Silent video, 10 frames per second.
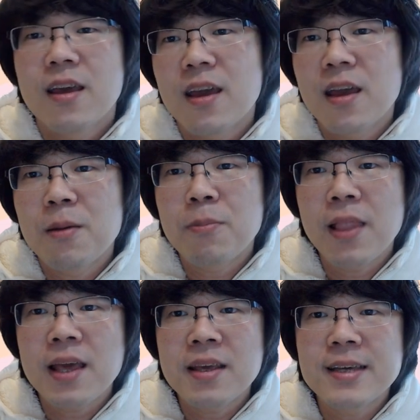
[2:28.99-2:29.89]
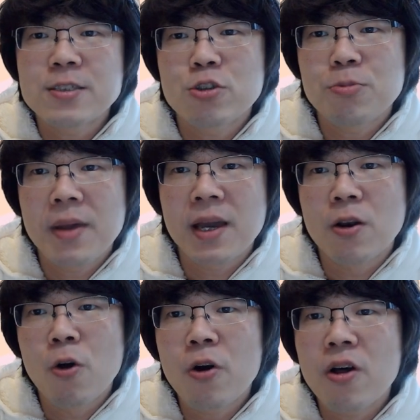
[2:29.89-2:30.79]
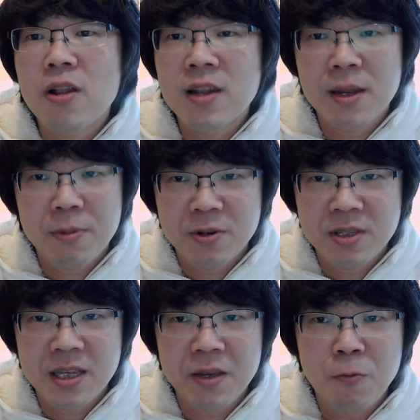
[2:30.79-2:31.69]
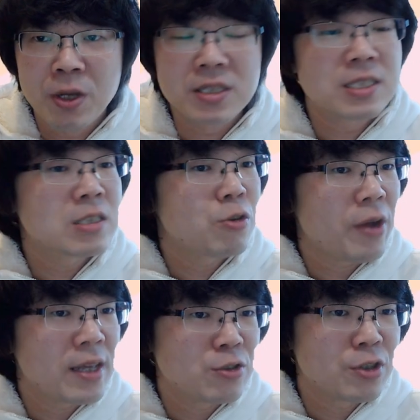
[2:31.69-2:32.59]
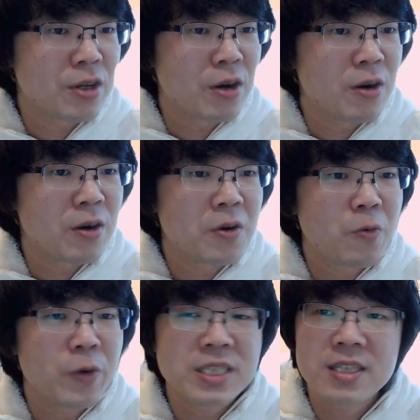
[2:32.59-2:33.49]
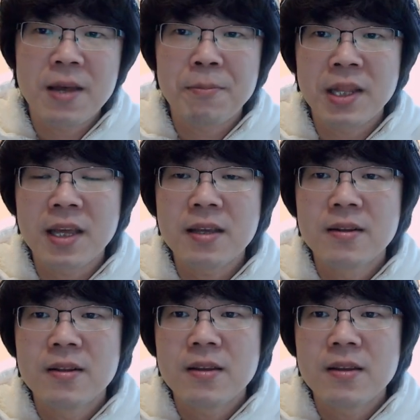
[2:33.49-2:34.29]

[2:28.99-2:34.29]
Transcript: And Black has to make longer liberty with stretch here. What's the meaning?